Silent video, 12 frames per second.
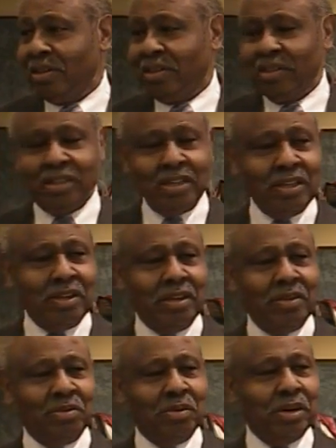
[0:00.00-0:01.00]
She
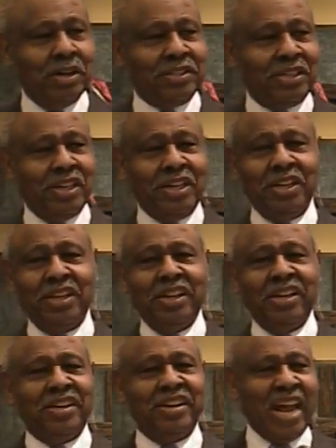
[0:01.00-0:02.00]
was a
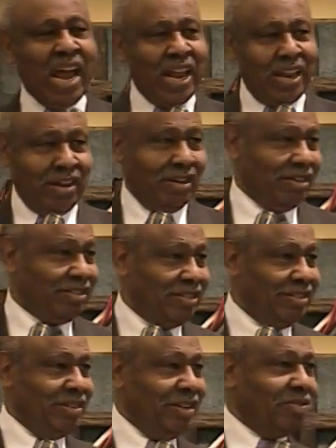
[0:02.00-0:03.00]
dyer
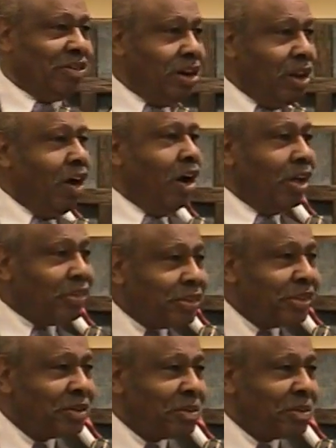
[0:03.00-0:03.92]
of cloth.